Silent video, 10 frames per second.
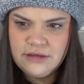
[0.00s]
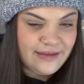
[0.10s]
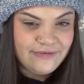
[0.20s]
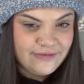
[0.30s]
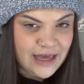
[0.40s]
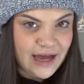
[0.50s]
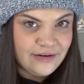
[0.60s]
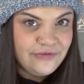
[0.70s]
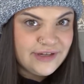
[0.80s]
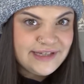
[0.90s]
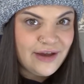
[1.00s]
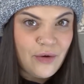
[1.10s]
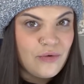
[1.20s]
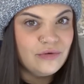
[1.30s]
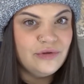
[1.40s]
He kind of feels like
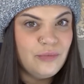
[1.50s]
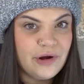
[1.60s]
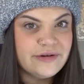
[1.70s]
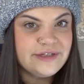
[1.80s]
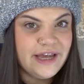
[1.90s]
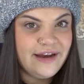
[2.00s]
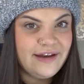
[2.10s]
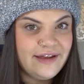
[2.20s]
a whole new person,